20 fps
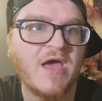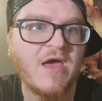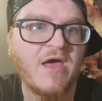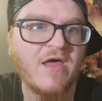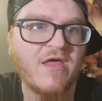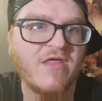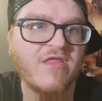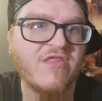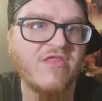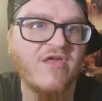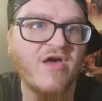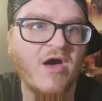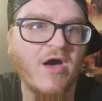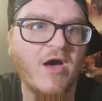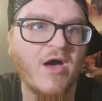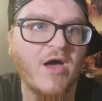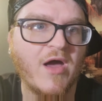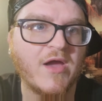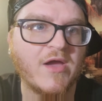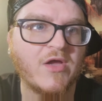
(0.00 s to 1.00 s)

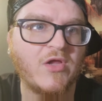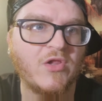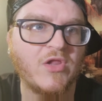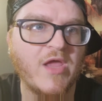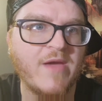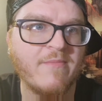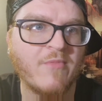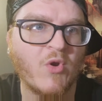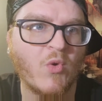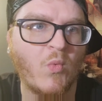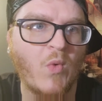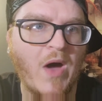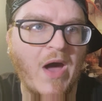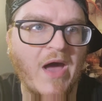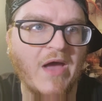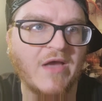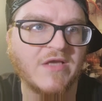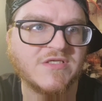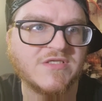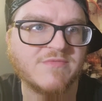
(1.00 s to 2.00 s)
the Glimmer
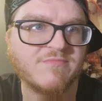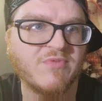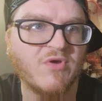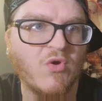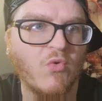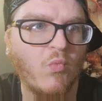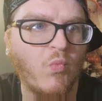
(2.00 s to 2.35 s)
Wasp.